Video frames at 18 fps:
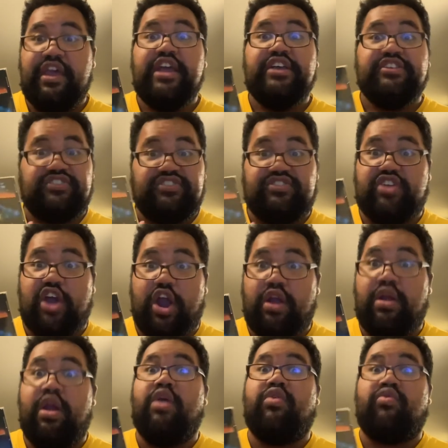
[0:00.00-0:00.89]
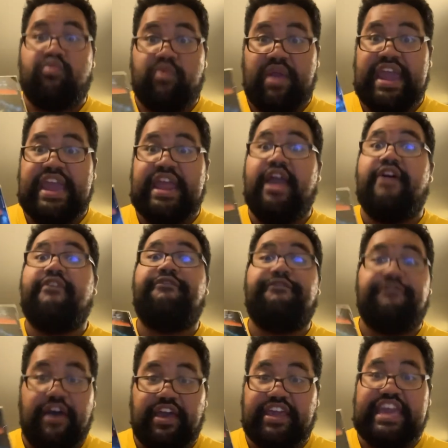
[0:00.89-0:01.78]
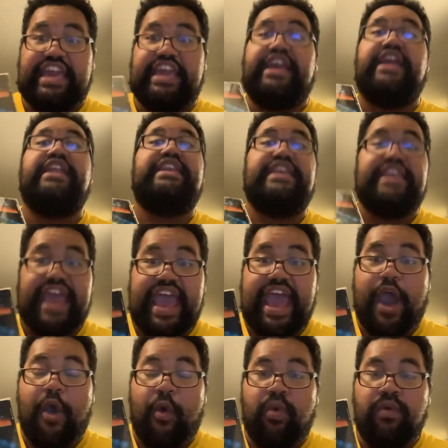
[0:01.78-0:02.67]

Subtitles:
start right fucking now.